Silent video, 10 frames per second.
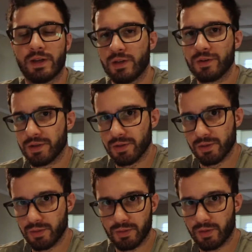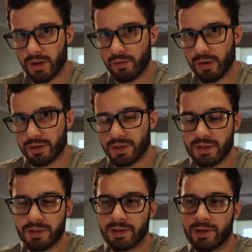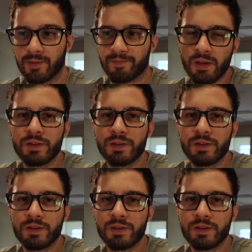and you can do whatever else you need to do?